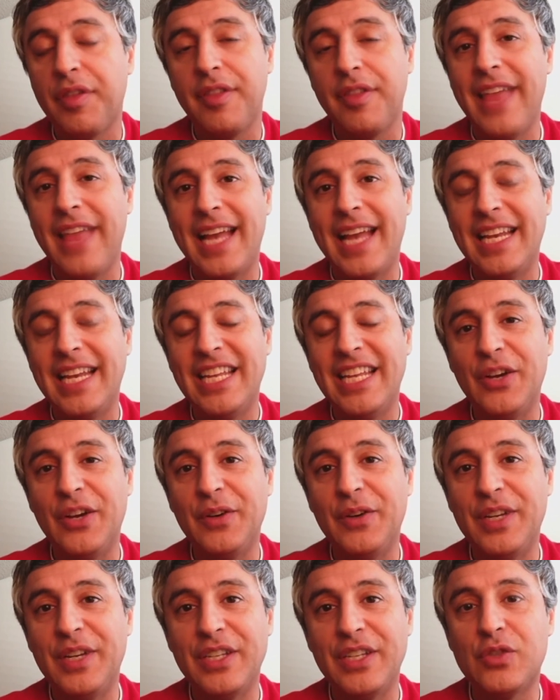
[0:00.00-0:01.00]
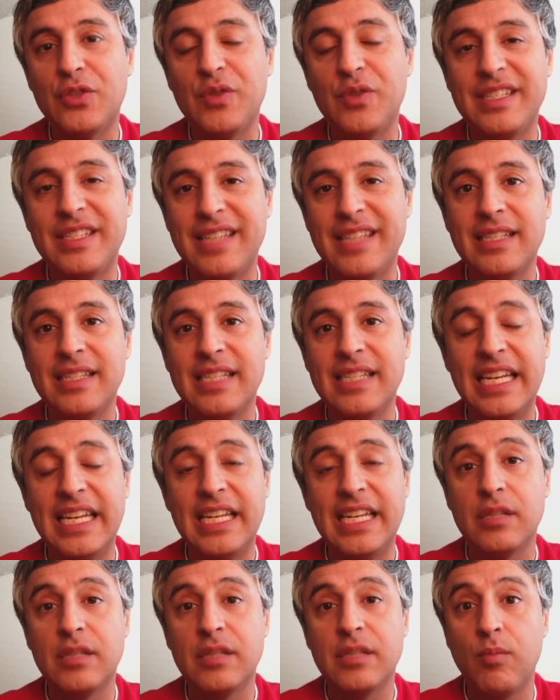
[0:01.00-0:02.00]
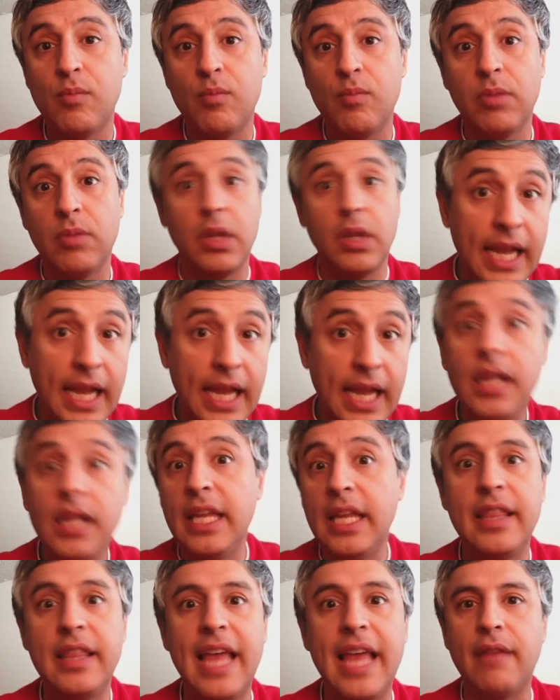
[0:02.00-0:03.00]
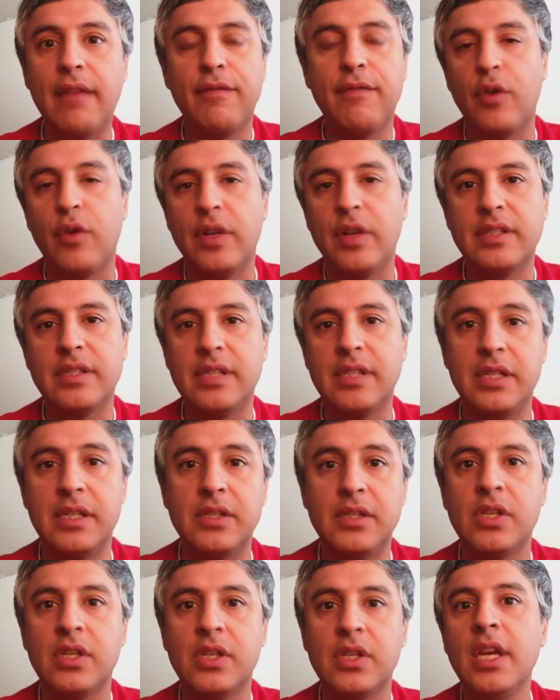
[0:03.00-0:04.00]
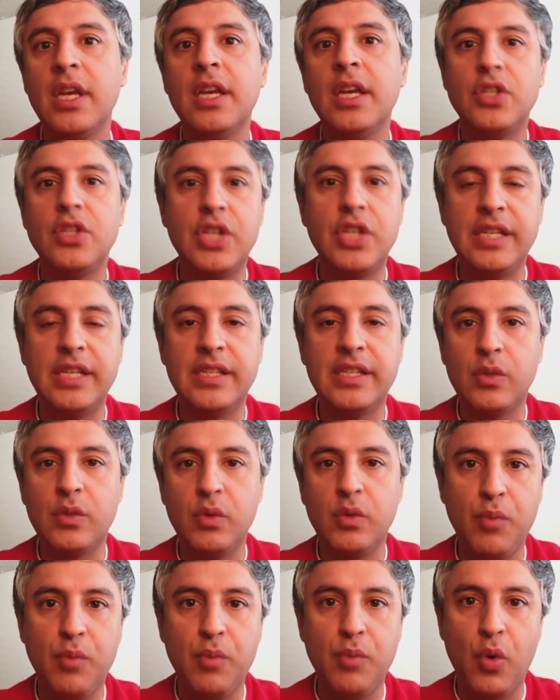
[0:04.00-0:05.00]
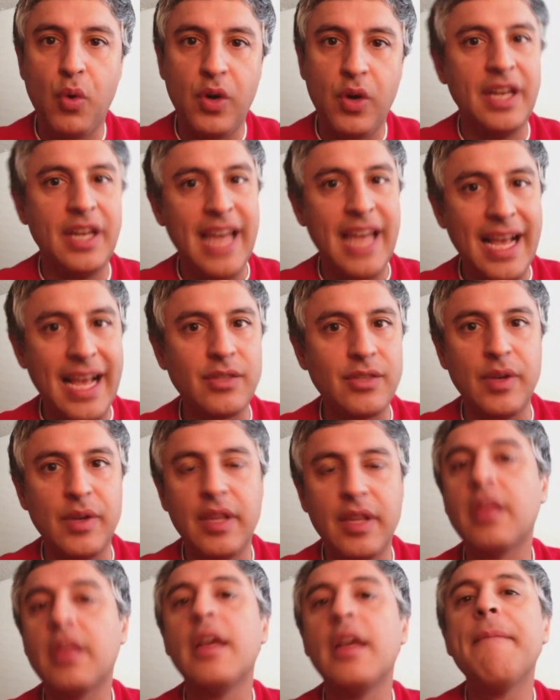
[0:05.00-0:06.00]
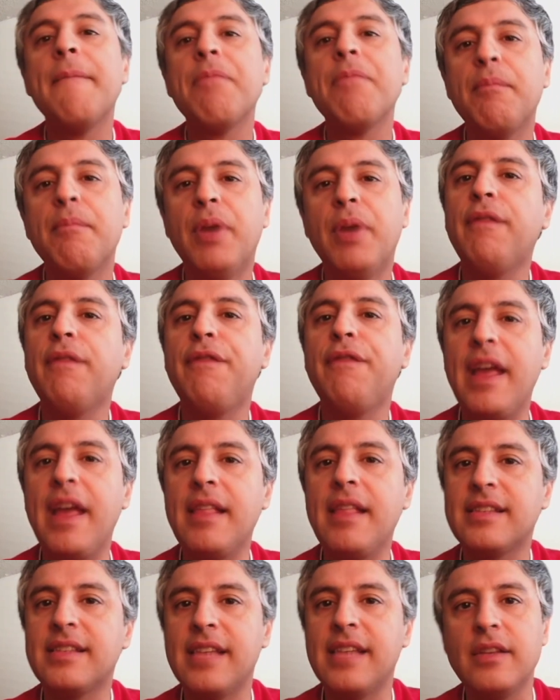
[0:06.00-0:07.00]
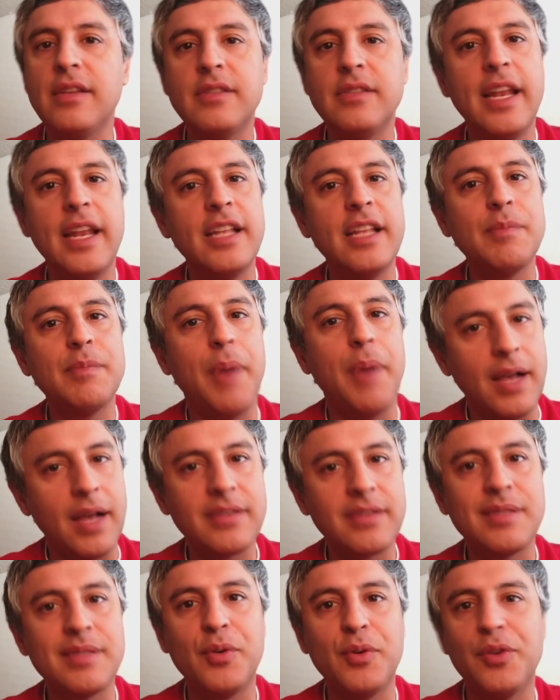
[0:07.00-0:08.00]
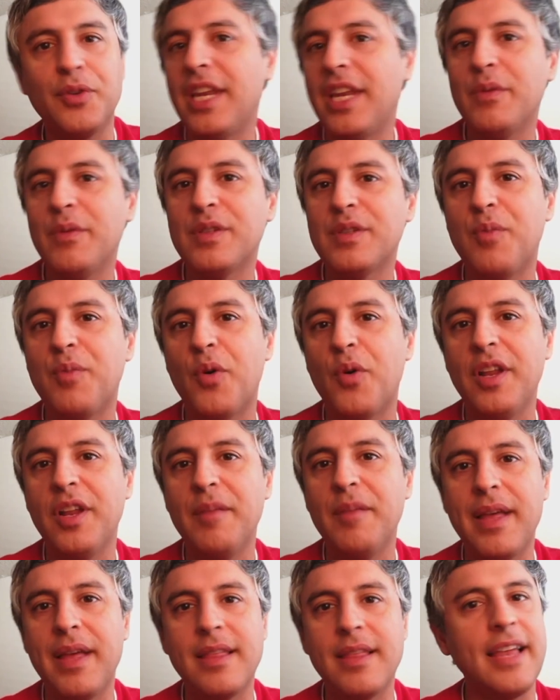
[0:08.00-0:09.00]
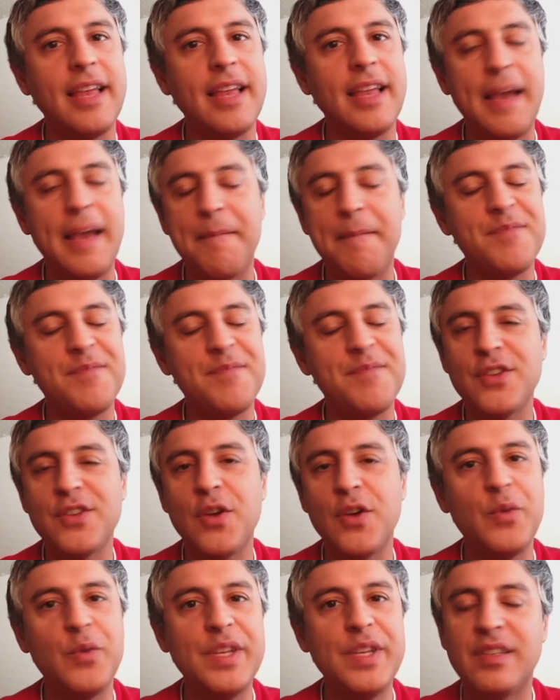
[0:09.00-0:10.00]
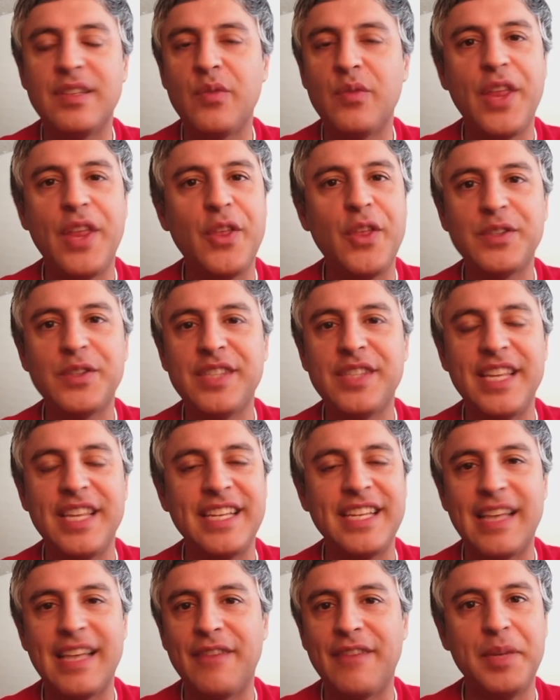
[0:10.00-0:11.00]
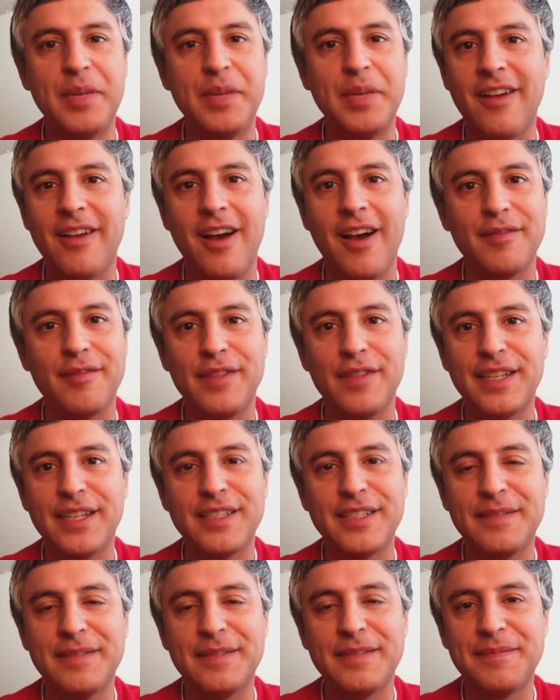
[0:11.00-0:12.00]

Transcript: That, history says it is likely that, for instance, Jesus was born in Nazareth, but faith says that it's possible that he was born in Bethlehem. There's no reason why those things have to be in conflict.